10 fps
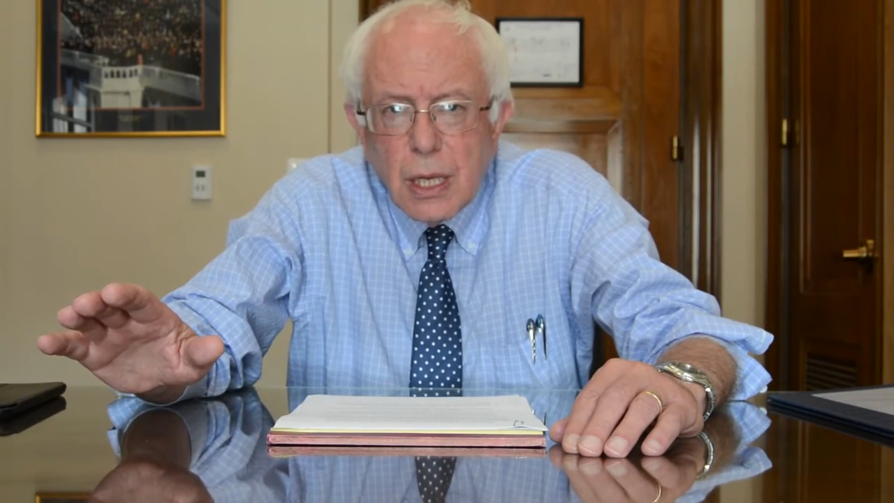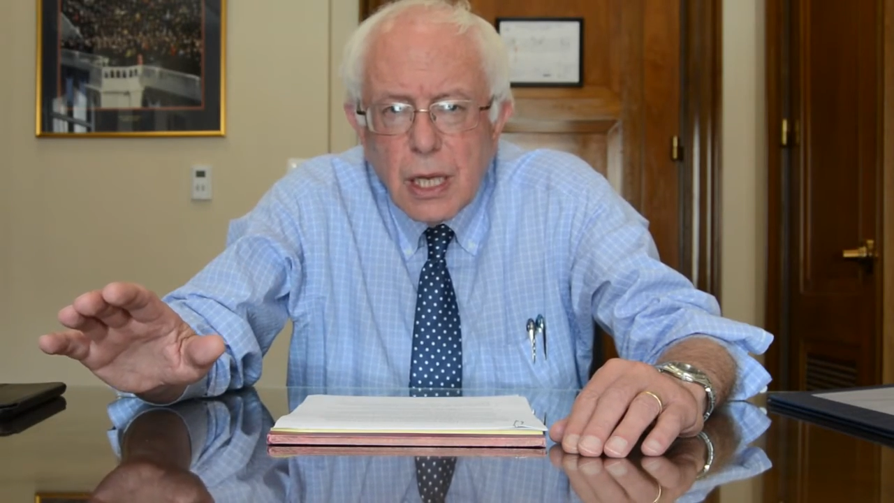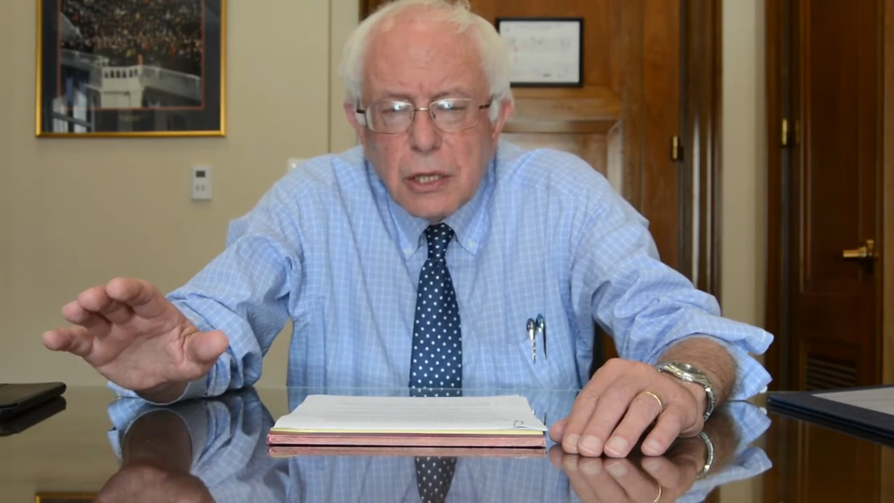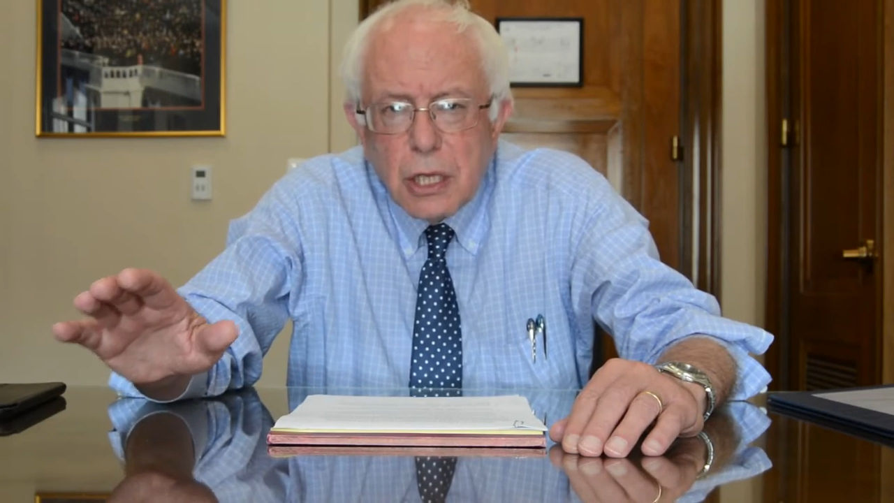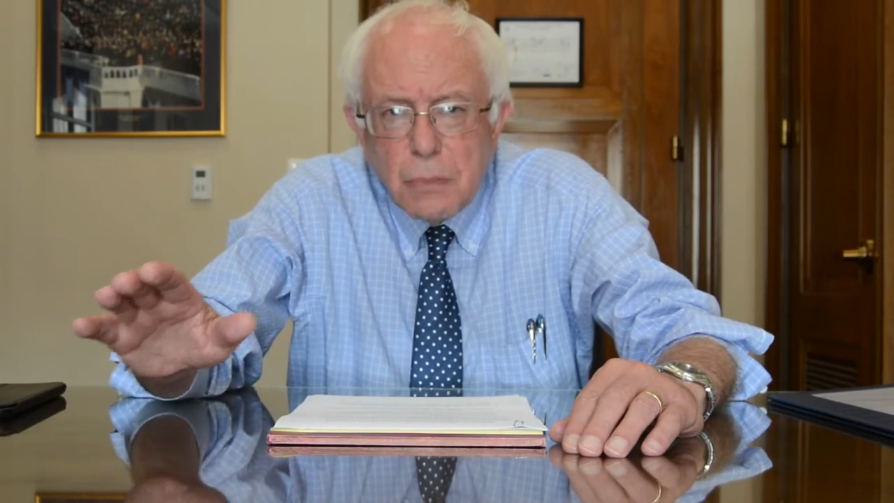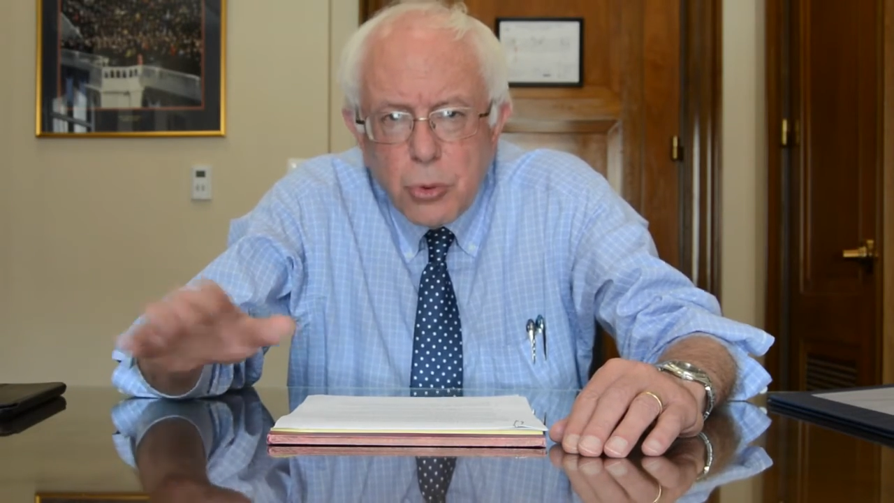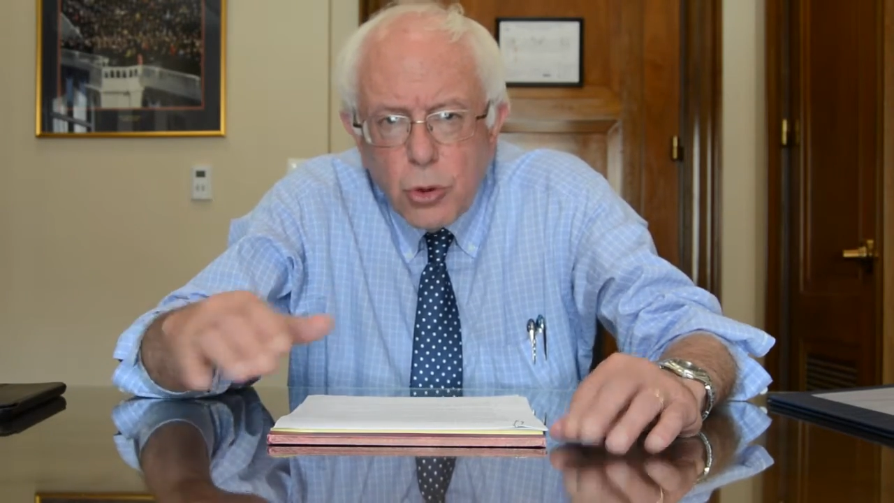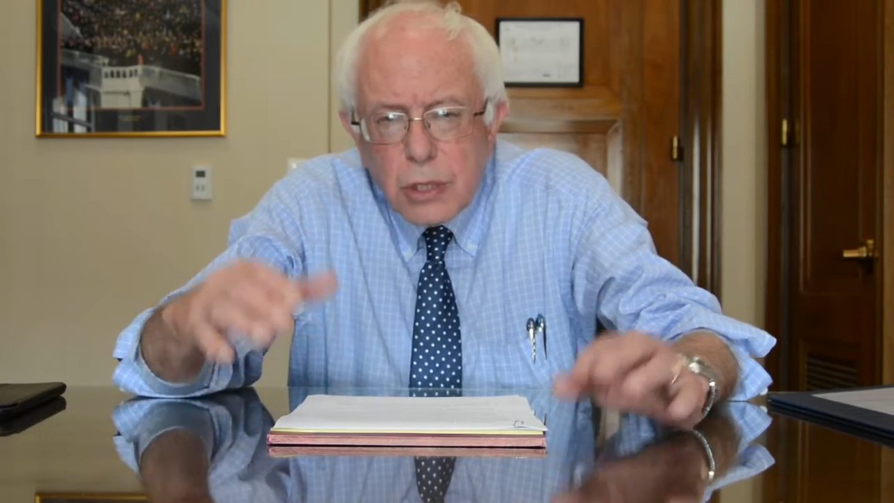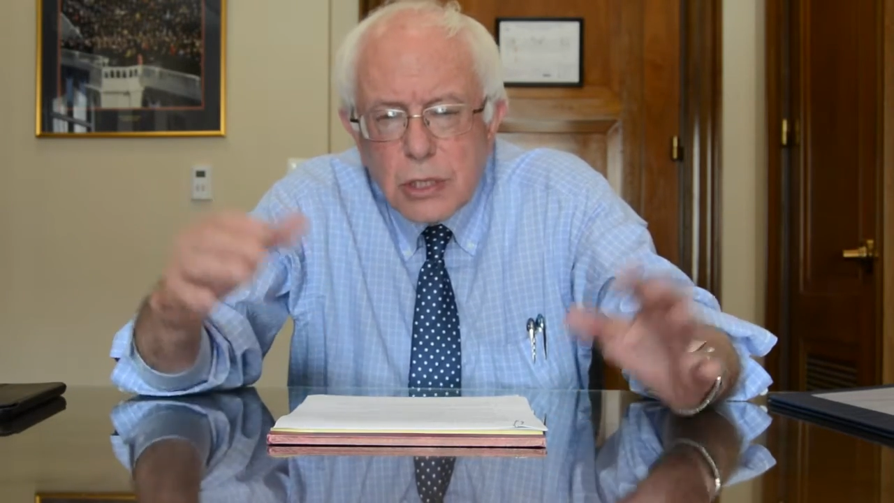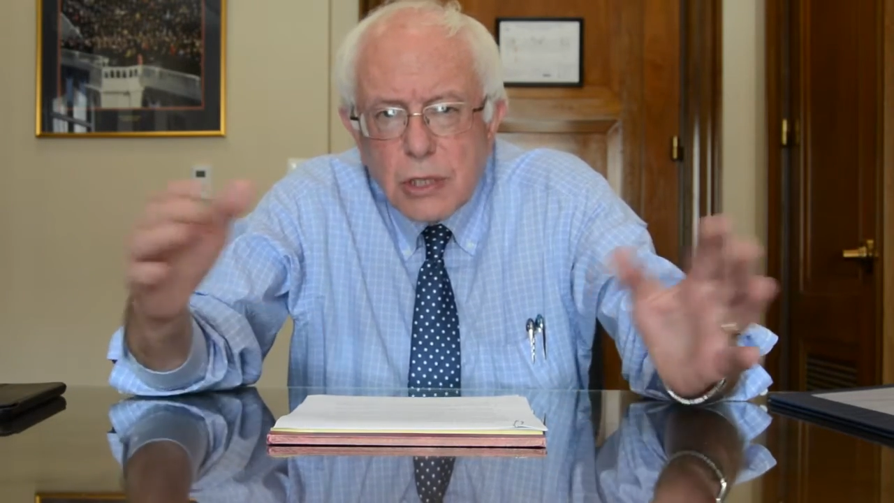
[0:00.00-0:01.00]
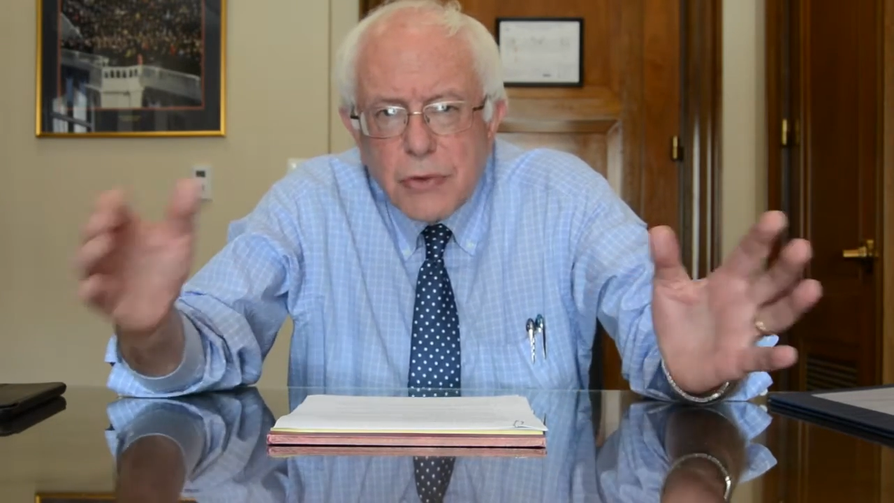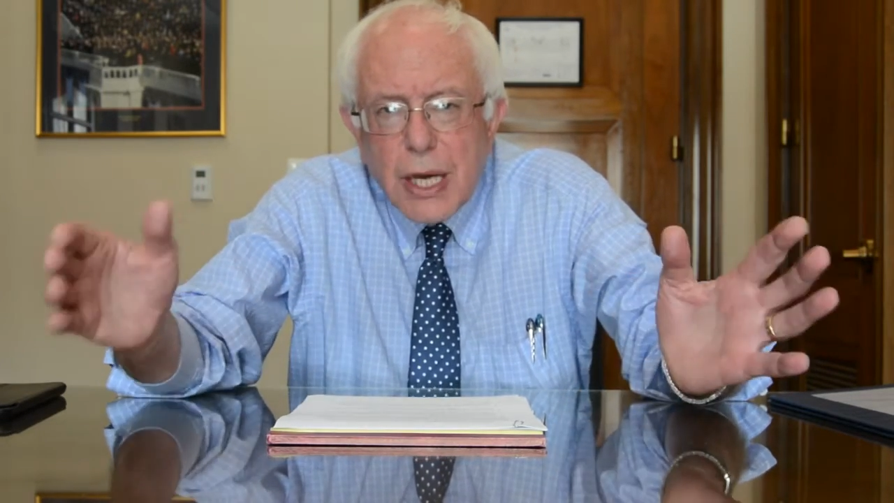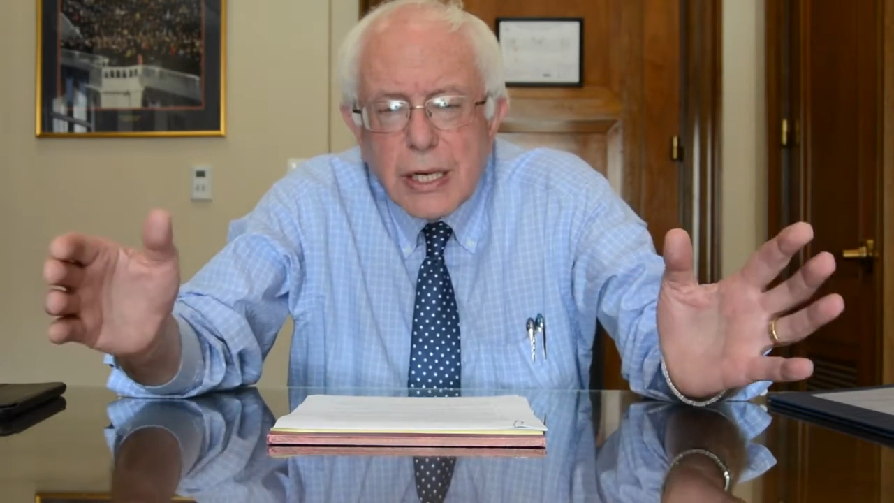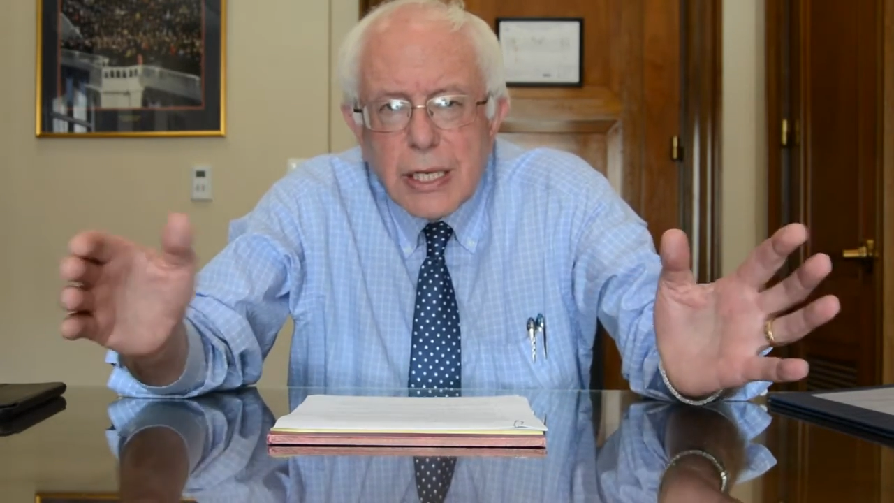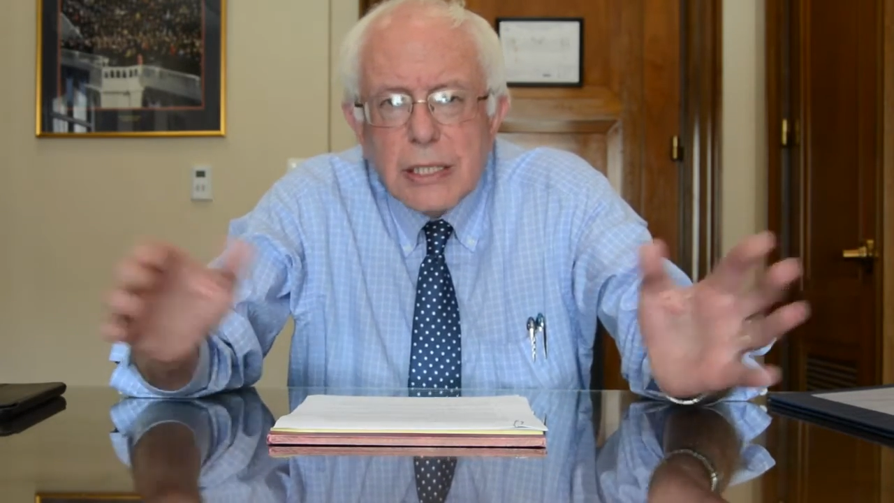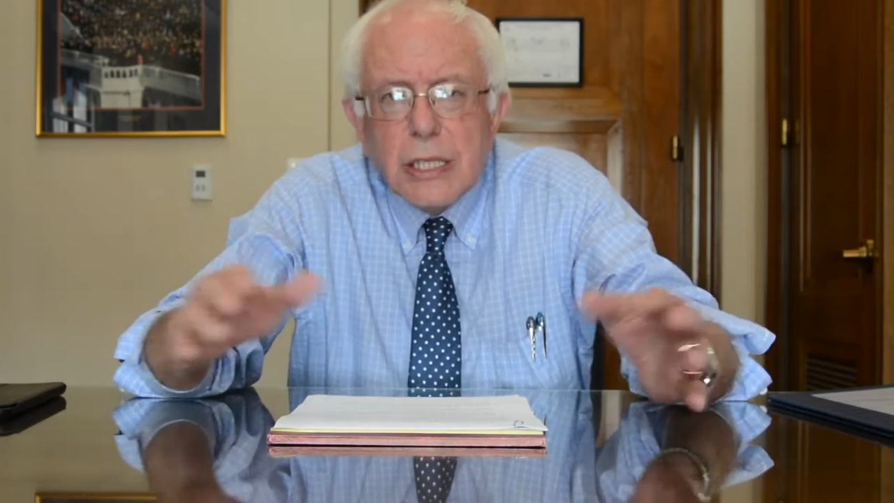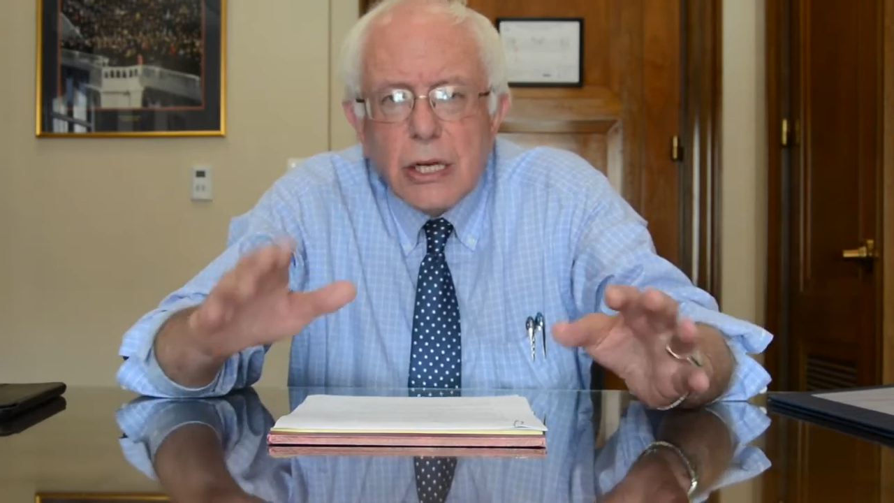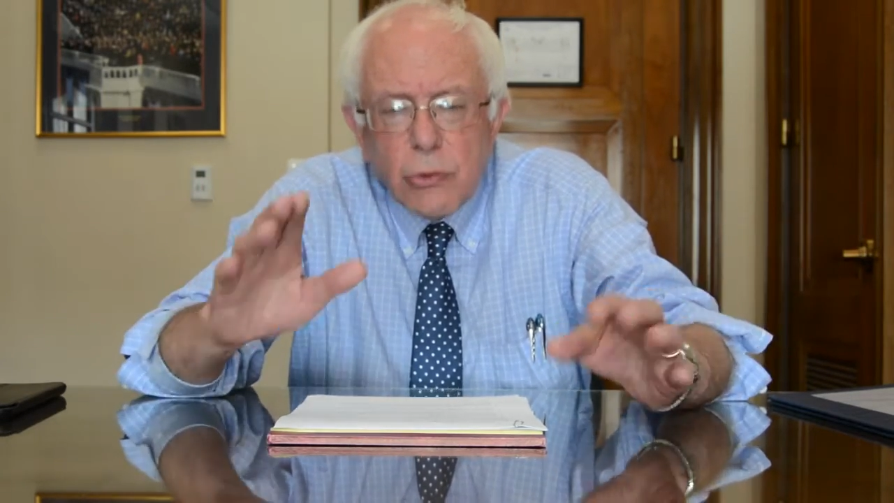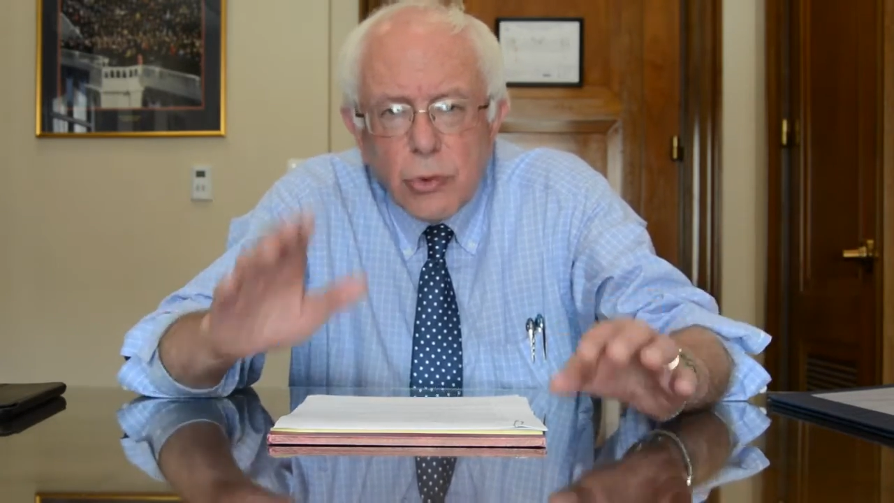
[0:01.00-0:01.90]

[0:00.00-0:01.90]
And the importance of that is that it